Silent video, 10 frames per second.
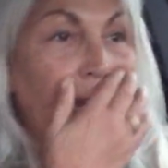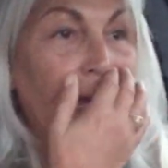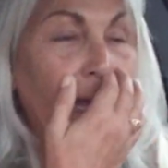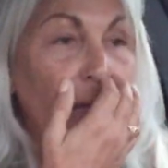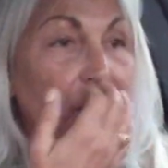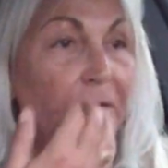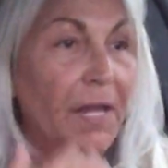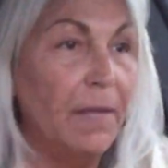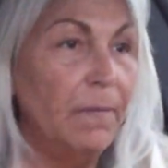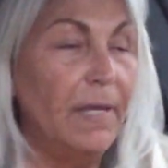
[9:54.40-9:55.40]
and her
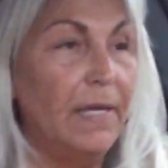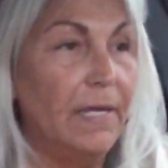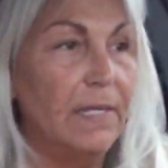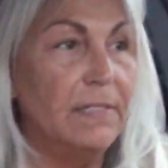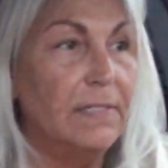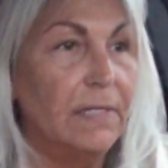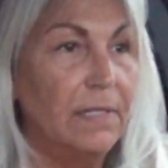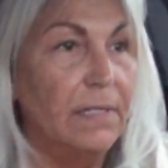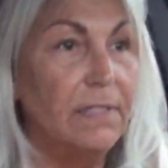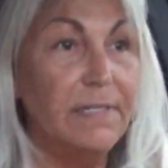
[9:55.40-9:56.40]
name is
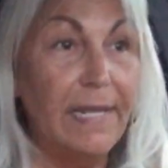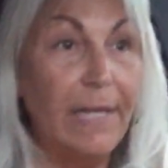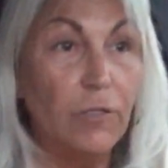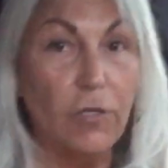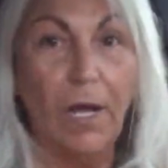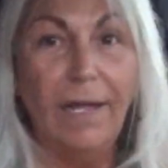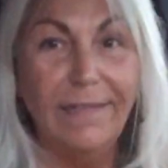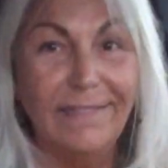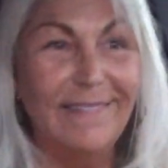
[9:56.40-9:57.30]
Sandra,